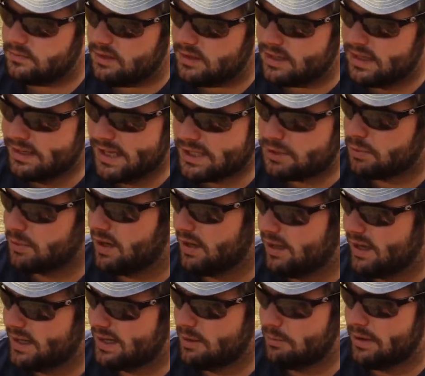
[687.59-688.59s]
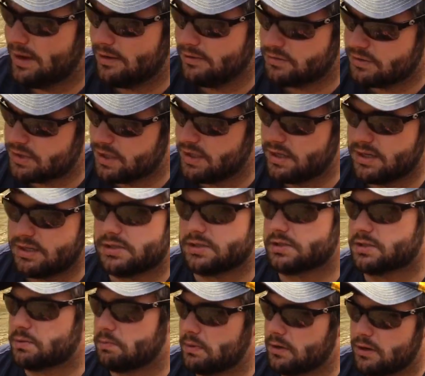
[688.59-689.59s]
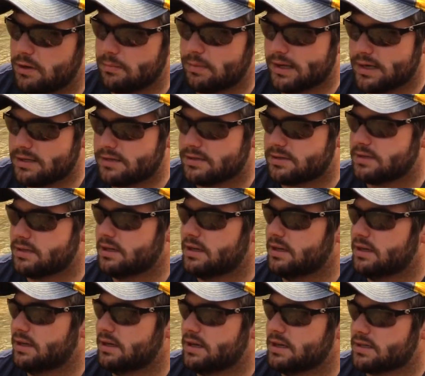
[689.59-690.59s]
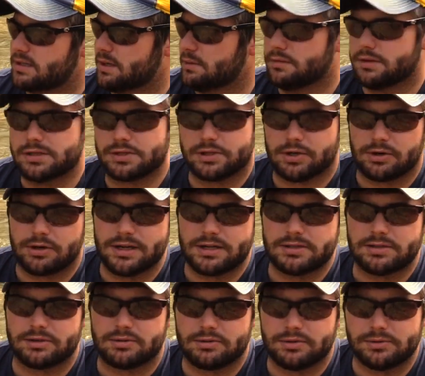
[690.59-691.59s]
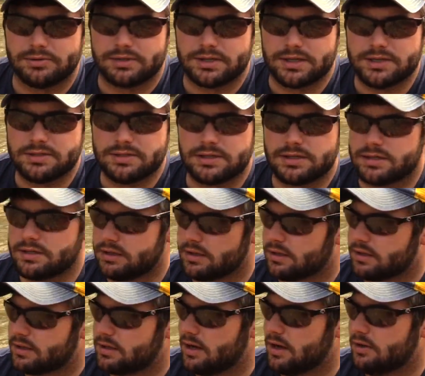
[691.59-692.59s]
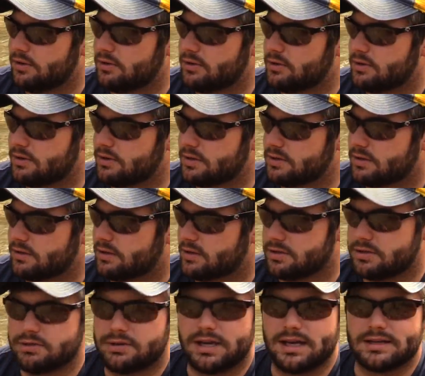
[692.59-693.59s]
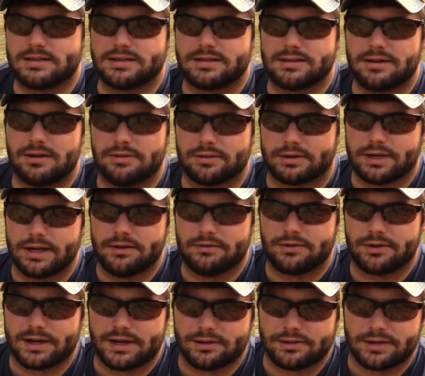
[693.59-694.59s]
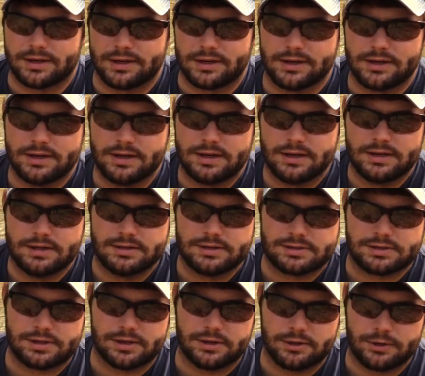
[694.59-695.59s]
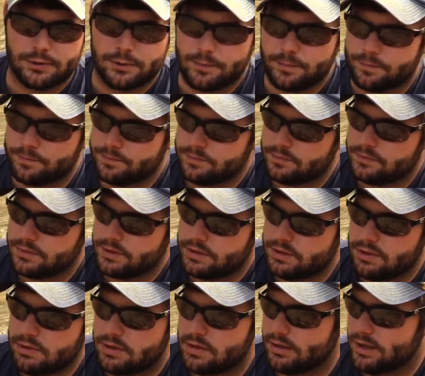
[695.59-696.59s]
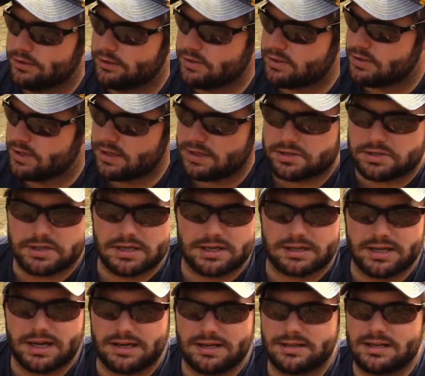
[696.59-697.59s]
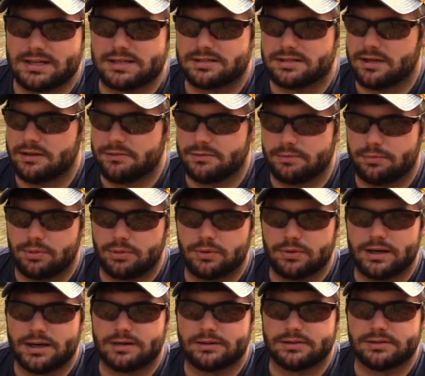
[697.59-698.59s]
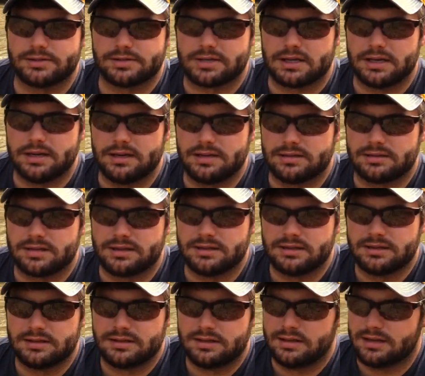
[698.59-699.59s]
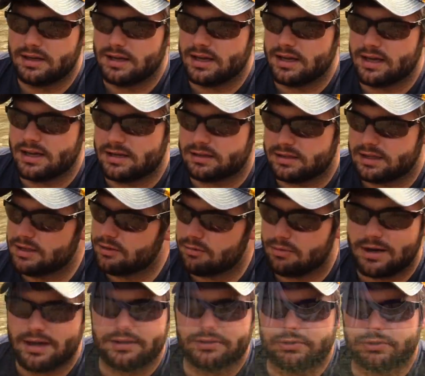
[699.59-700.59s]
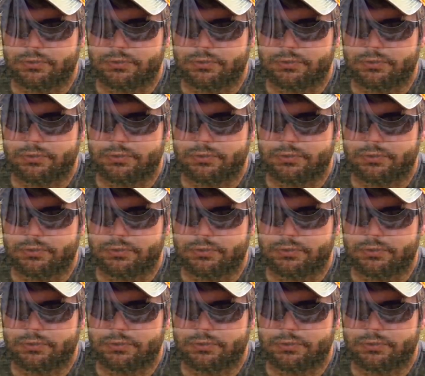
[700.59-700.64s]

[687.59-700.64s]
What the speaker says: And that's what I like about jigs and spinner baits in some of these creeks that are real dingy in color, because you can't see all the cover down there. So you can let this thing sink down in that stuff and pull it out unscathed and get right in those